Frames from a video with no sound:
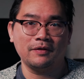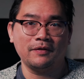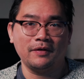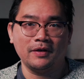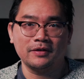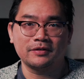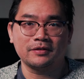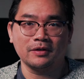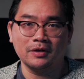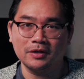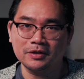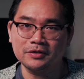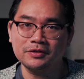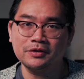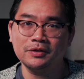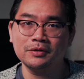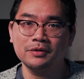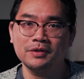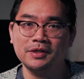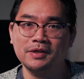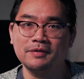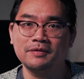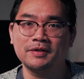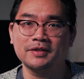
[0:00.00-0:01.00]
As long as you
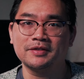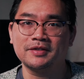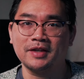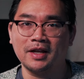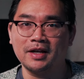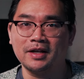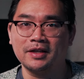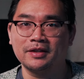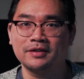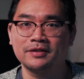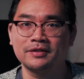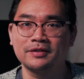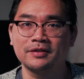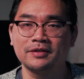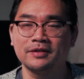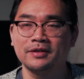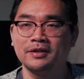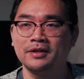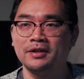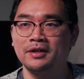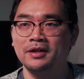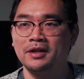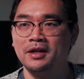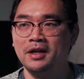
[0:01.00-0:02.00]
leave the settings
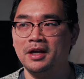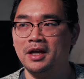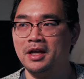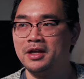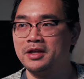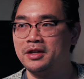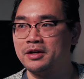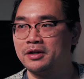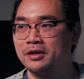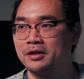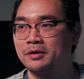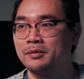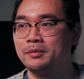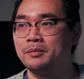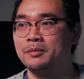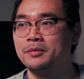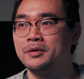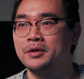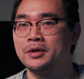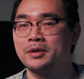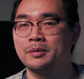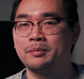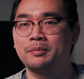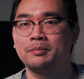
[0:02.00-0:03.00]
in your
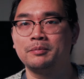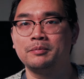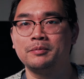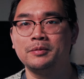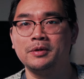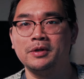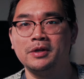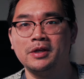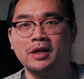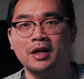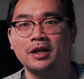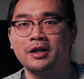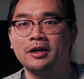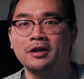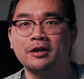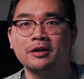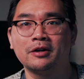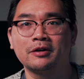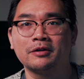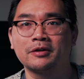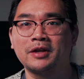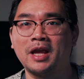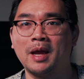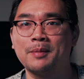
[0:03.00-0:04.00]

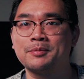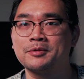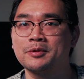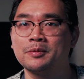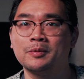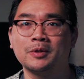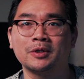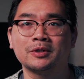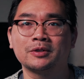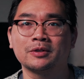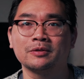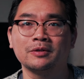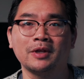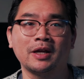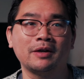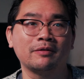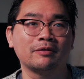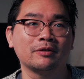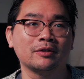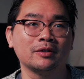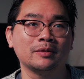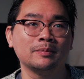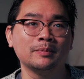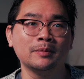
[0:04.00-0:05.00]
editor, Capture One or
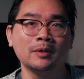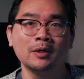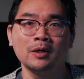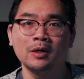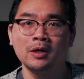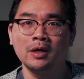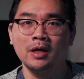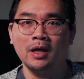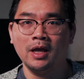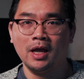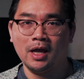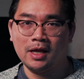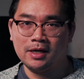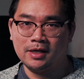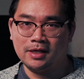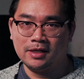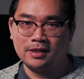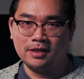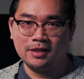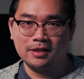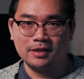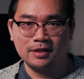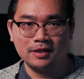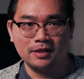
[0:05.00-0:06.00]
Lightroom, and
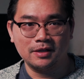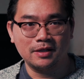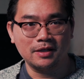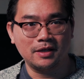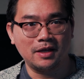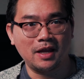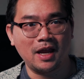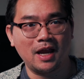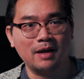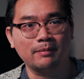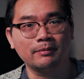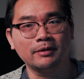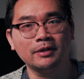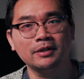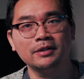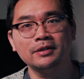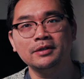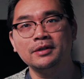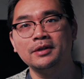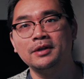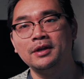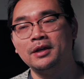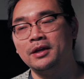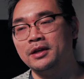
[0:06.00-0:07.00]
then in the camera,
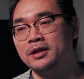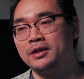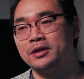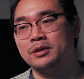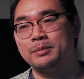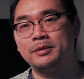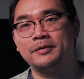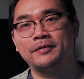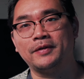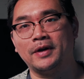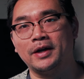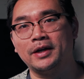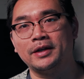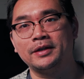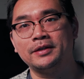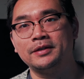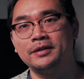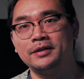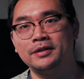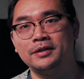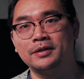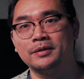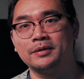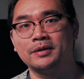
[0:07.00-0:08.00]
you'll be fine.
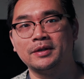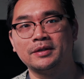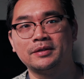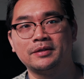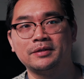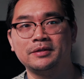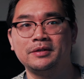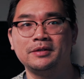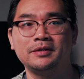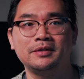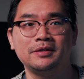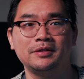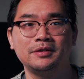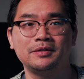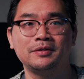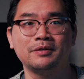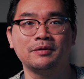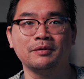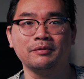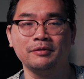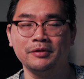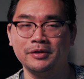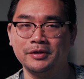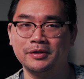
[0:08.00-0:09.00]
You
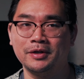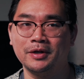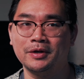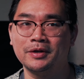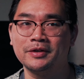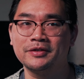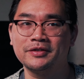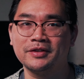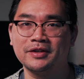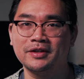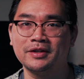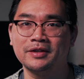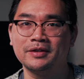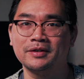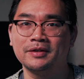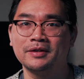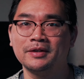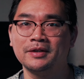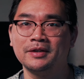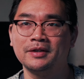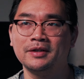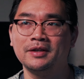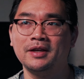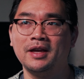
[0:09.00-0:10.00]
don't really notice it
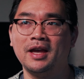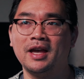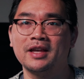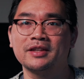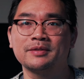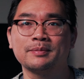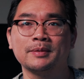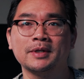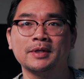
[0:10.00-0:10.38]
as